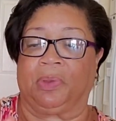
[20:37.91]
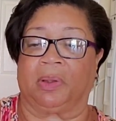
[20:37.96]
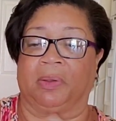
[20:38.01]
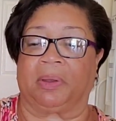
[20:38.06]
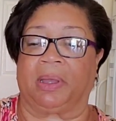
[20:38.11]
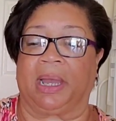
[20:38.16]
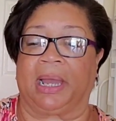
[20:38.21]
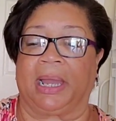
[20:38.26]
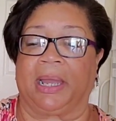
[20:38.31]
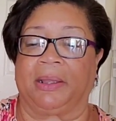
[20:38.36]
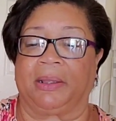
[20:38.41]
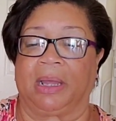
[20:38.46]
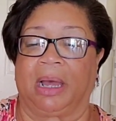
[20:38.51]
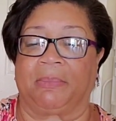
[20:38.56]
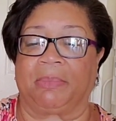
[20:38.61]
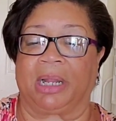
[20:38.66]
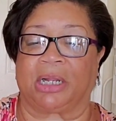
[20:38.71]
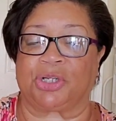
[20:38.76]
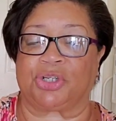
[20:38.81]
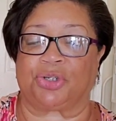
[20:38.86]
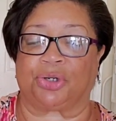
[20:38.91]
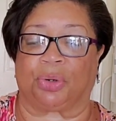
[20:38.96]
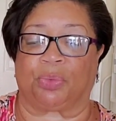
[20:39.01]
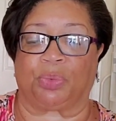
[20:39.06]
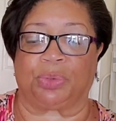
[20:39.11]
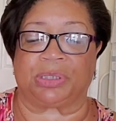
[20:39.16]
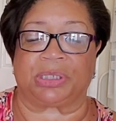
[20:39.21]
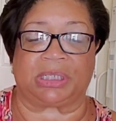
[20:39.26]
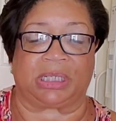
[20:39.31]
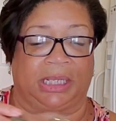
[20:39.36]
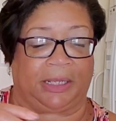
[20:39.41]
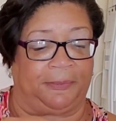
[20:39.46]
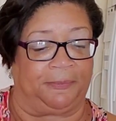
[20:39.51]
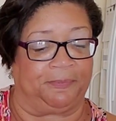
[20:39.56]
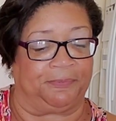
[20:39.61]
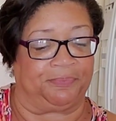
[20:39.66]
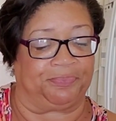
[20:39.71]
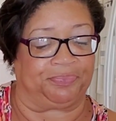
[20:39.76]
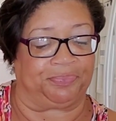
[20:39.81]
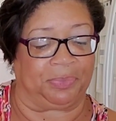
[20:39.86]
Okay, I'm not sure. We'll see.
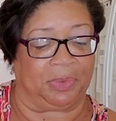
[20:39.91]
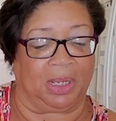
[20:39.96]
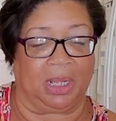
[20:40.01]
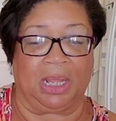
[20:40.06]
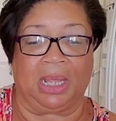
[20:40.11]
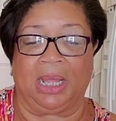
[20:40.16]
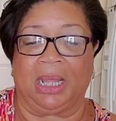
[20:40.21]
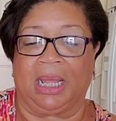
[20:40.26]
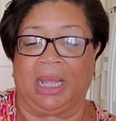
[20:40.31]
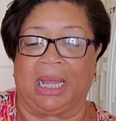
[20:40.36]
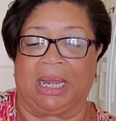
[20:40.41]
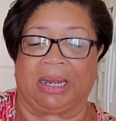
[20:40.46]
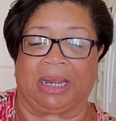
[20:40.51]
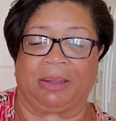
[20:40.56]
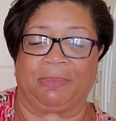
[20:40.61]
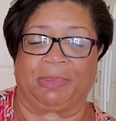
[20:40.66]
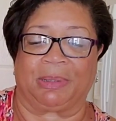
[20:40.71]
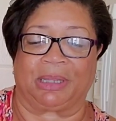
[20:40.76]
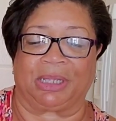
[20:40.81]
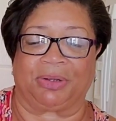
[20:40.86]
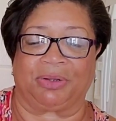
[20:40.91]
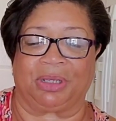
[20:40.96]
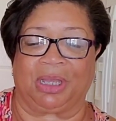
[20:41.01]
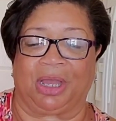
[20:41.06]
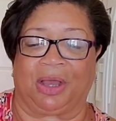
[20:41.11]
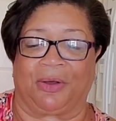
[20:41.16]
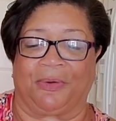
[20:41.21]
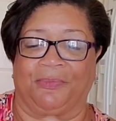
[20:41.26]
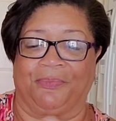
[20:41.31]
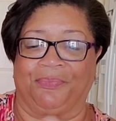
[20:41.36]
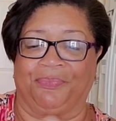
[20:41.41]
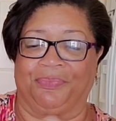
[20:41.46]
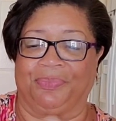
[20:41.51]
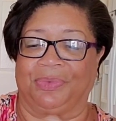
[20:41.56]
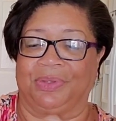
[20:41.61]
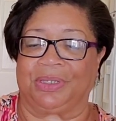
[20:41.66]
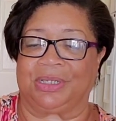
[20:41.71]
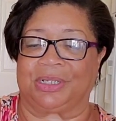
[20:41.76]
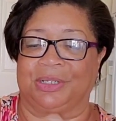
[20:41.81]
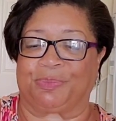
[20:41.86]
All right, but there you go.
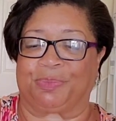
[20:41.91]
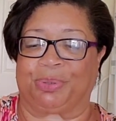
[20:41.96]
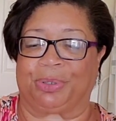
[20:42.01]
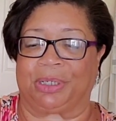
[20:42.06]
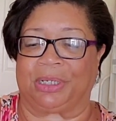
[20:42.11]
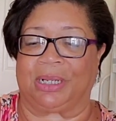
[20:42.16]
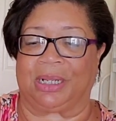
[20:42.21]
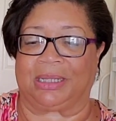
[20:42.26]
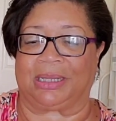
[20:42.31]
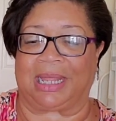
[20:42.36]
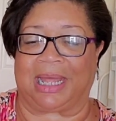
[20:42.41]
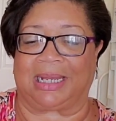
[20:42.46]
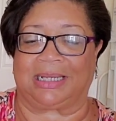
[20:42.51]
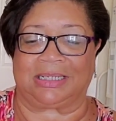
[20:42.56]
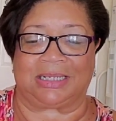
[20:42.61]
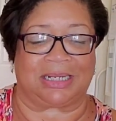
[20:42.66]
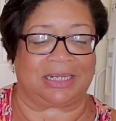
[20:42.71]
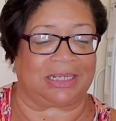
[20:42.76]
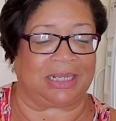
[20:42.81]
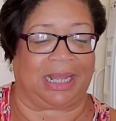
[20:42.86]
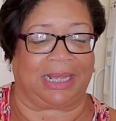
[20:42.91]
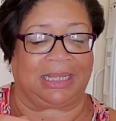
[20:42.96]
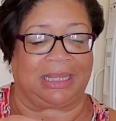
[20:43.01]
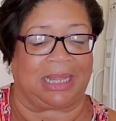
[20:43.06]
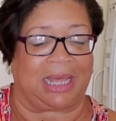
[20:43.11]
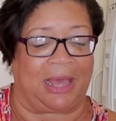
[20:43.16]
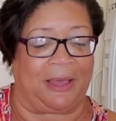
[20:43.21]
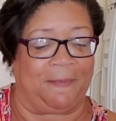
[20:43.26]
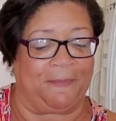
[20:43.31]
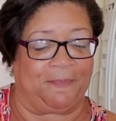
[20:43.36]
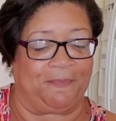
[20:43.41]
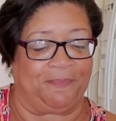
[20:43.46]
Just put that just like that.